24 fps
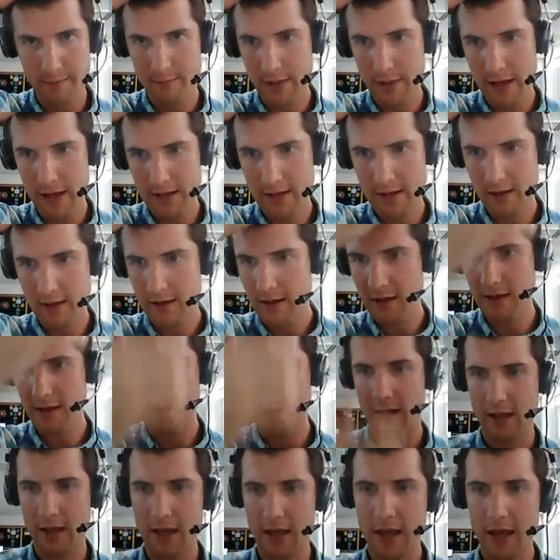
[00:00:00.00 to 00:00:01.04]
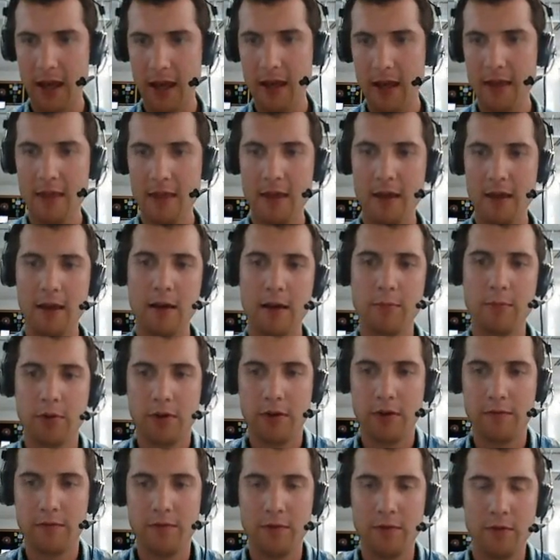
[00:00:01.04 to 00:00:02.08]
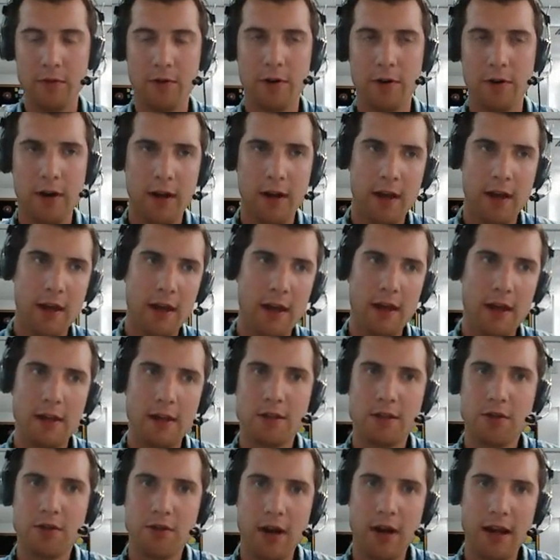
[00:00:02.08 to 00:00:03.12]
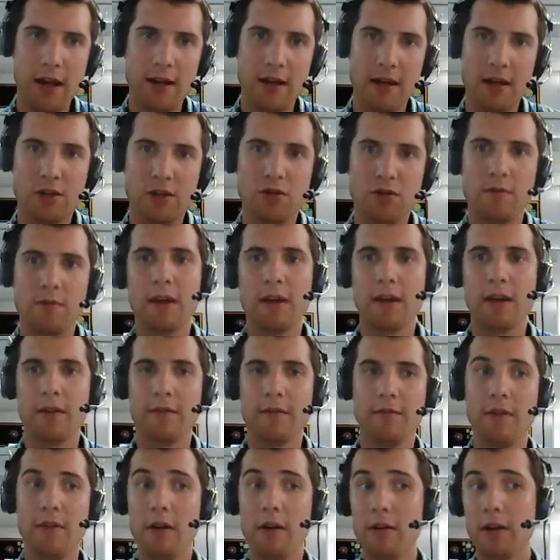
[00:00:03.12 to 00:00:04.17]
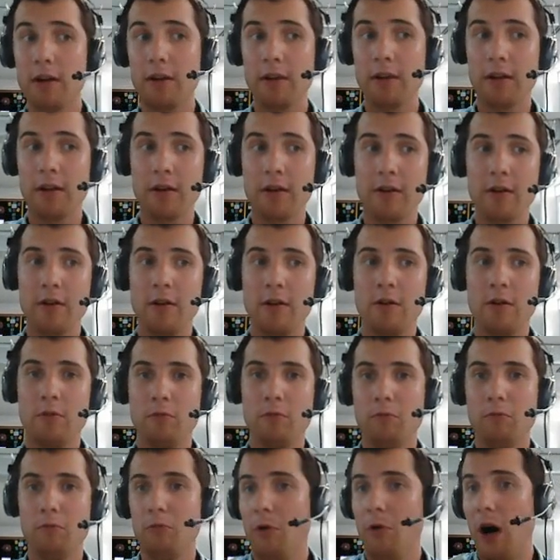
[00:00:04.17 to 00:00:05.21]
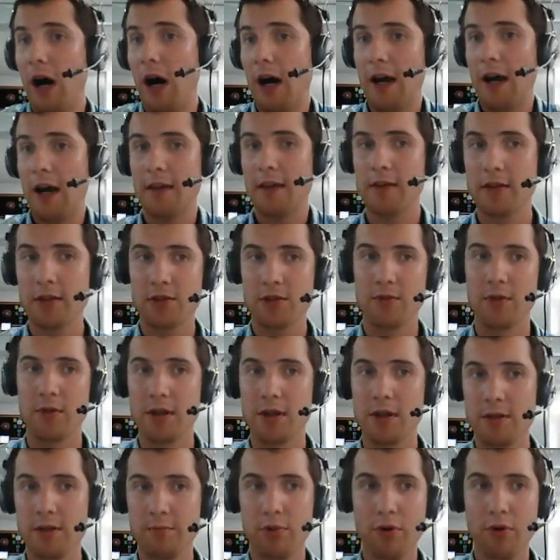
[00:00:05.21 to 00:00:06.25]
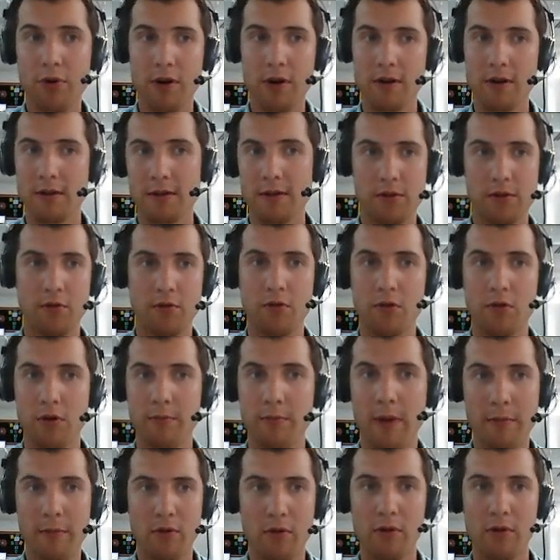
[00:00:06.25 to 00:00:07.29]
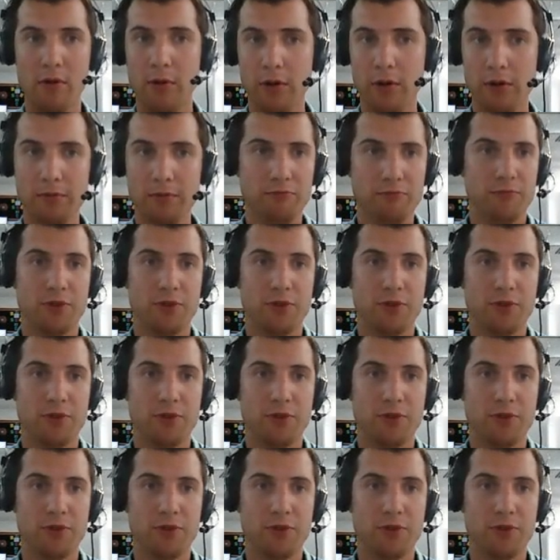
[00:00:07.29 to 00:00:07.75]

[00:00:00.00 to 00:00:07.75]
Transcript: Basically the key thing I'm looking for is your ending should make it very clear why the story is important or memorable.